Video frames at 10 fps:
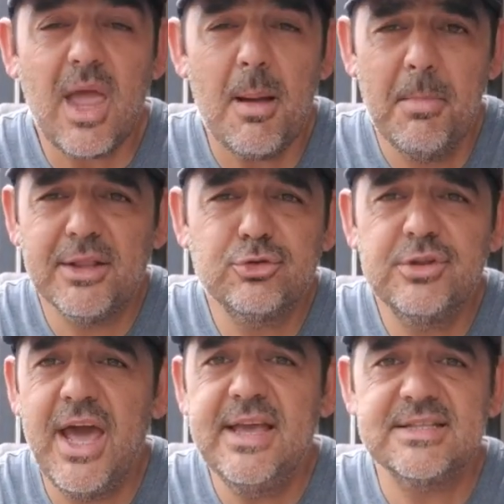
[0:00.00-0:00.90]
But
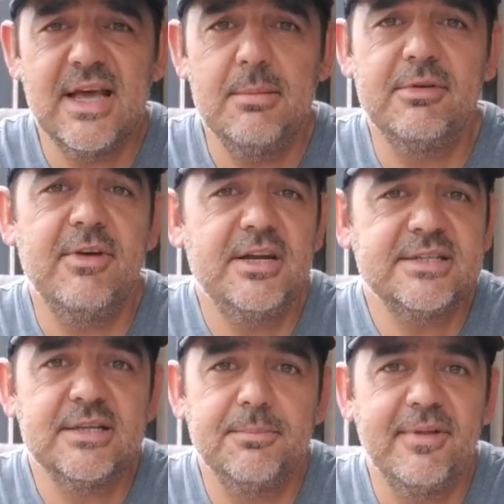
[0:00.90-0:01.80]
today it's gonna be a very
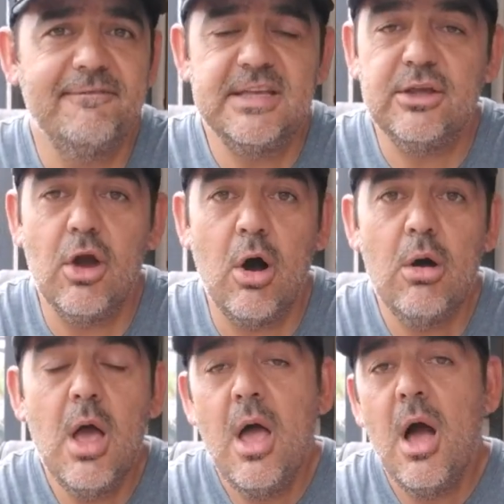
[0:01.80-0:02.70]
simple video.
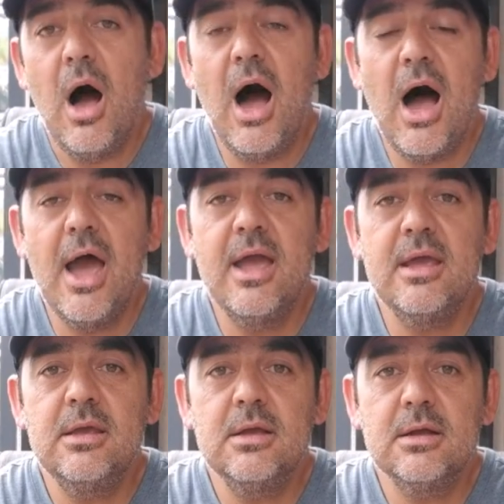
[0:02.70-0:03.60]

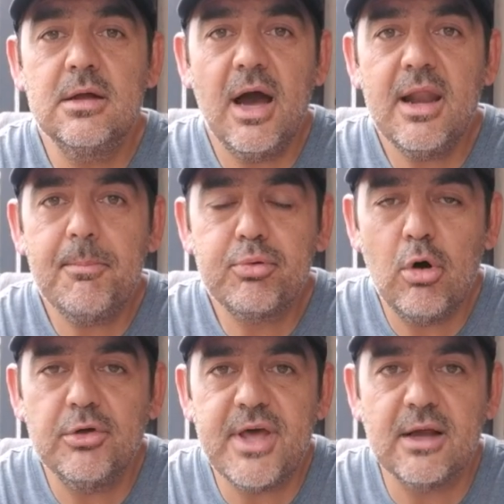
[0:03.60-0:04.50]
I got a
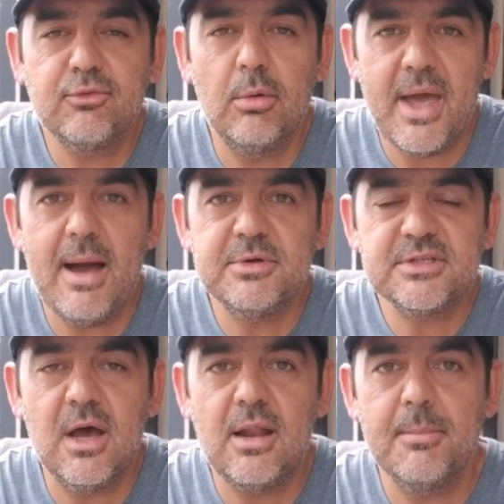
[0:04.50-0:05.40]
product from
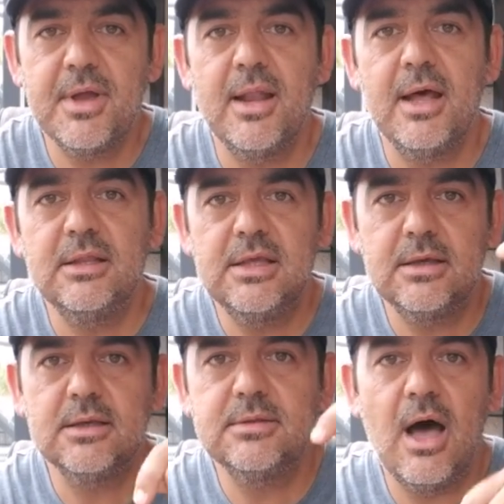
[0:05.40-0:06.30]
Amazon. I'm gonna
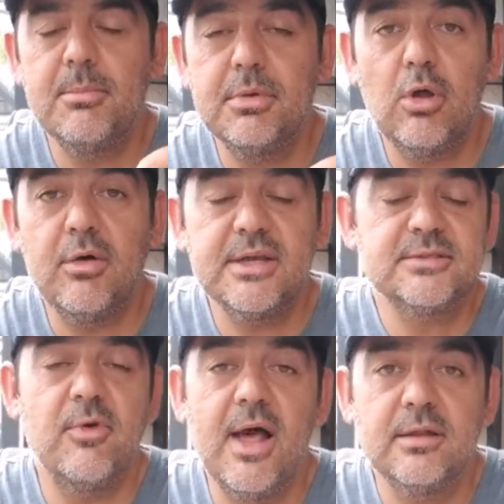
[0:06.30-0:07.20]
link it down below
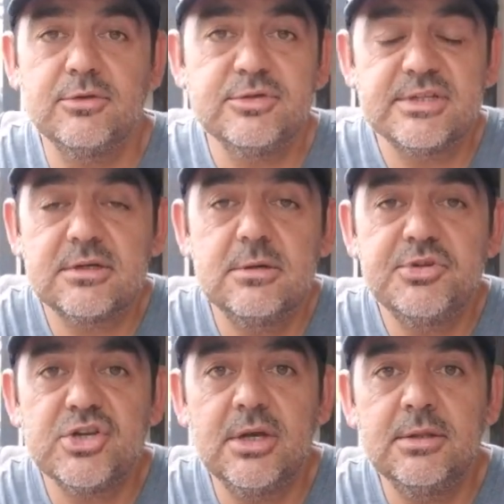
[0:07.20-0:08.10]
as well in the
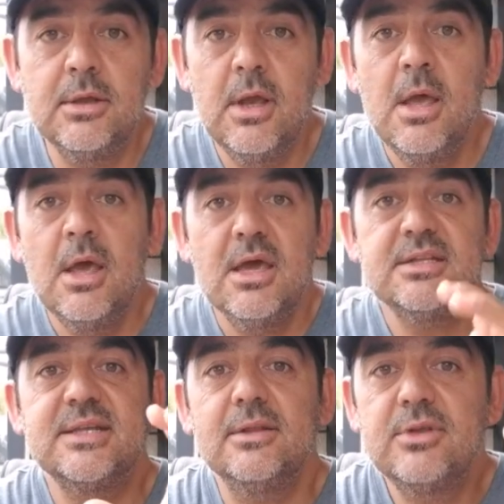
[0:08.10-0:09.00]
description.
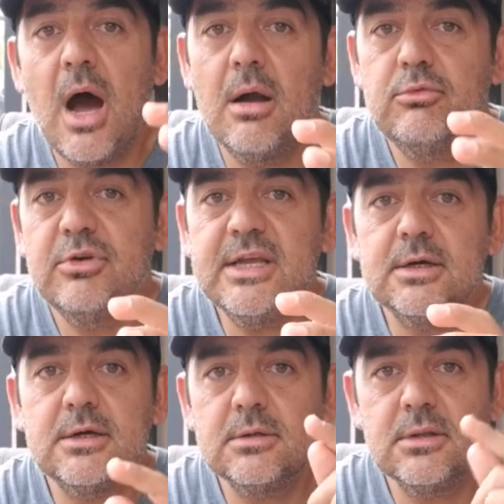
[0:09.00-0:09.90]
It's a
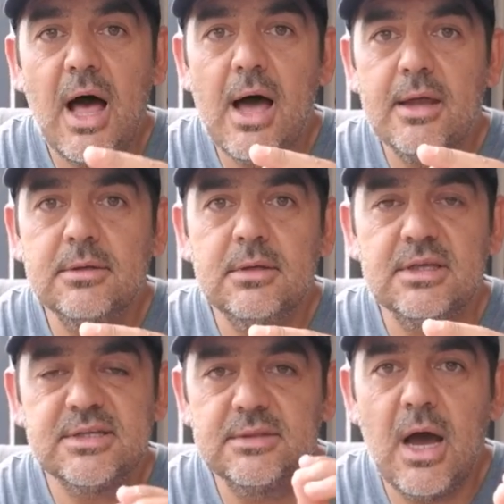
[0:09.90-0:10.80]
downrigger line.
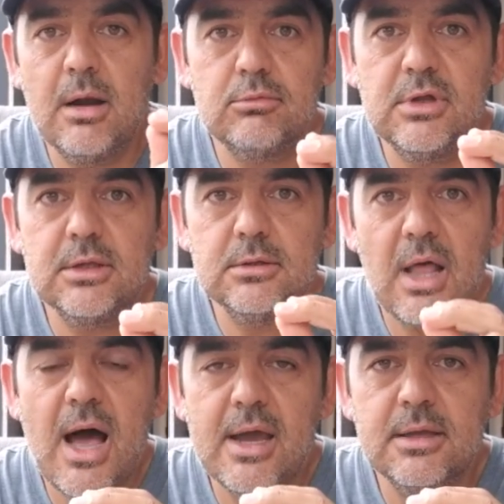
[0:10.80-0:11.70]
It's a downrig
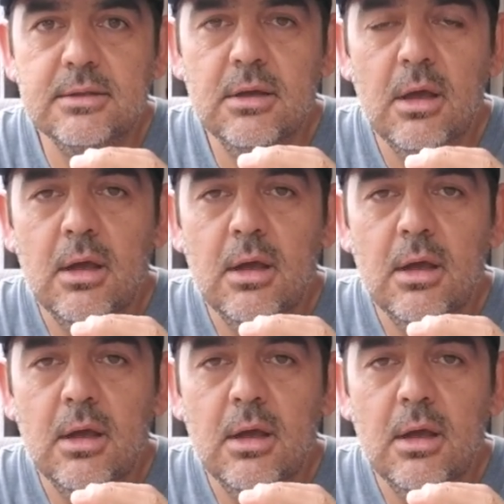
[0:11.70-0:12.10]
line